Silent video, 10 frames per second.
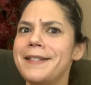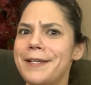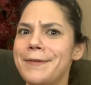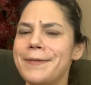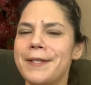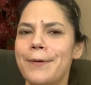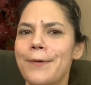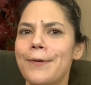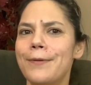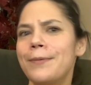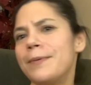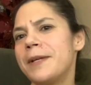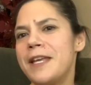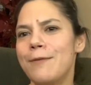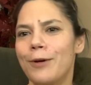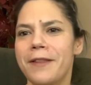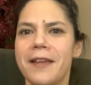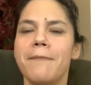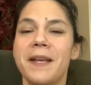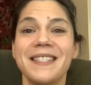use the whole keyword
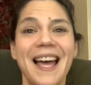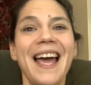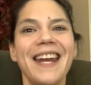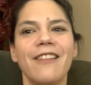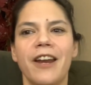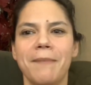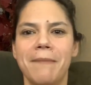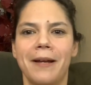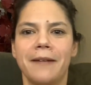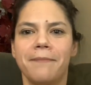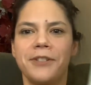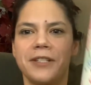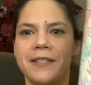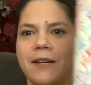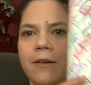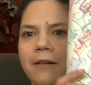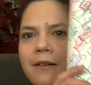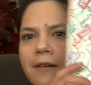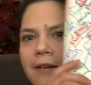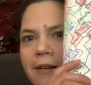thing because I had a lot on my mind, but check this
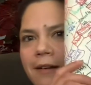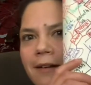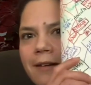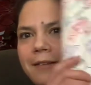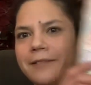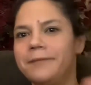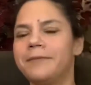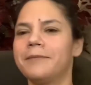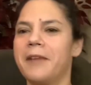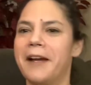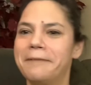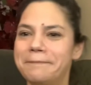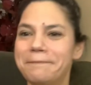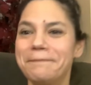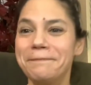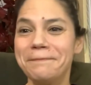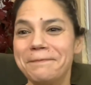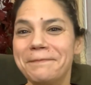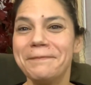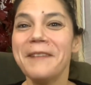out. Yeah.
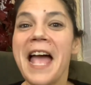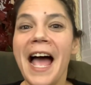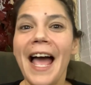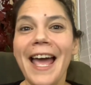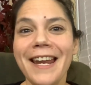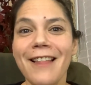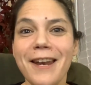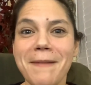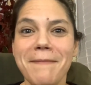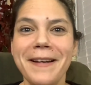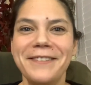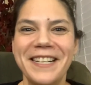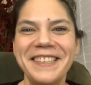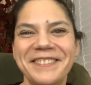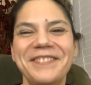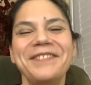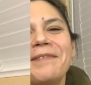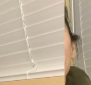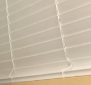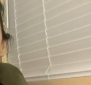I had a lot on my mind, right?
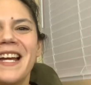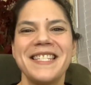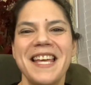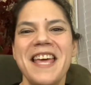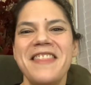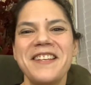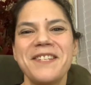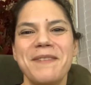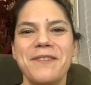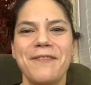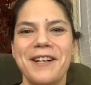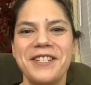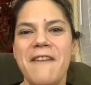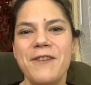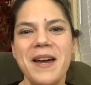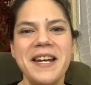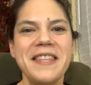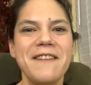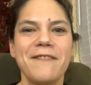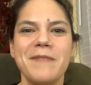Anyway, guys, thanks so much for watching. If you got
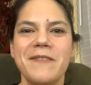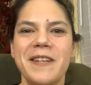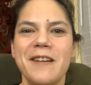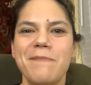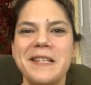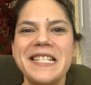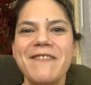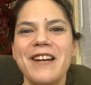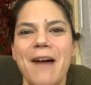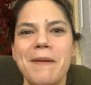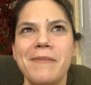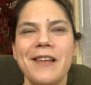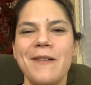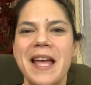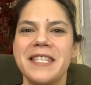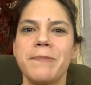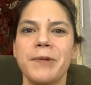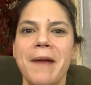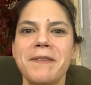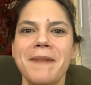anything from this video, please leave a comment below and
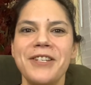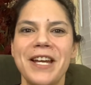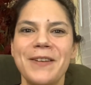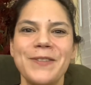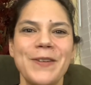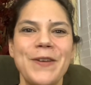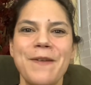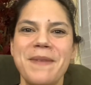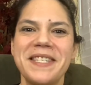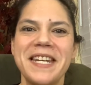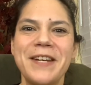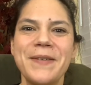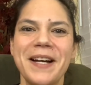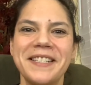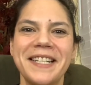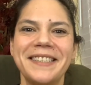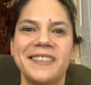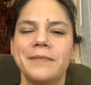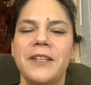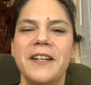subscribe to my channel so you don't miss any new content.
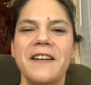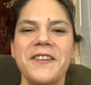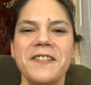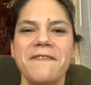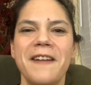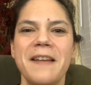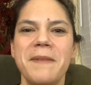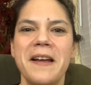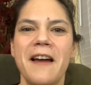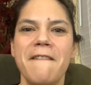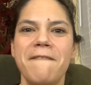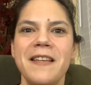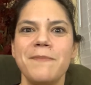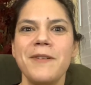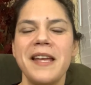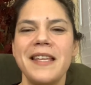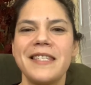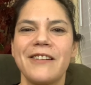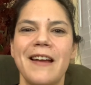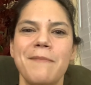You can also find me on Facebook,
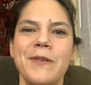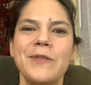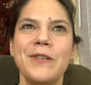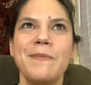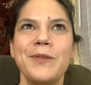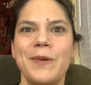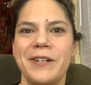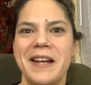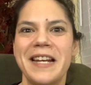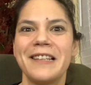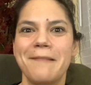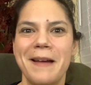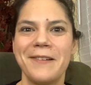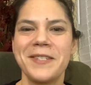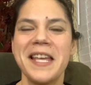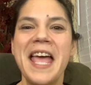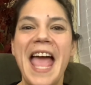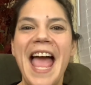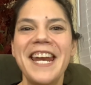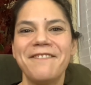Instagram, YouTube, Twitter, and Clubhouse,
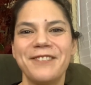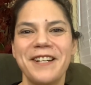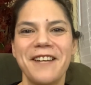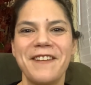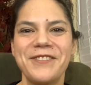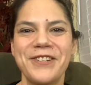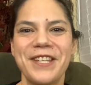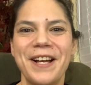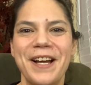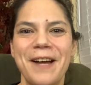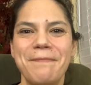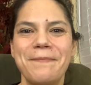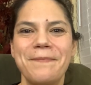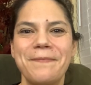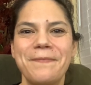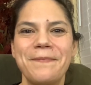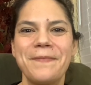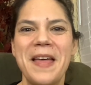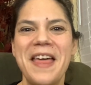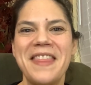and at veronikaventures.com.
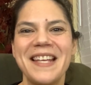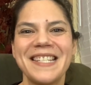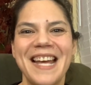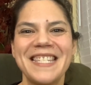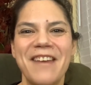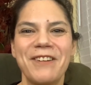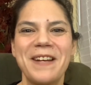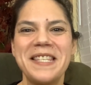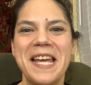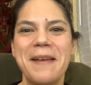Thanks, guys. Have a great day.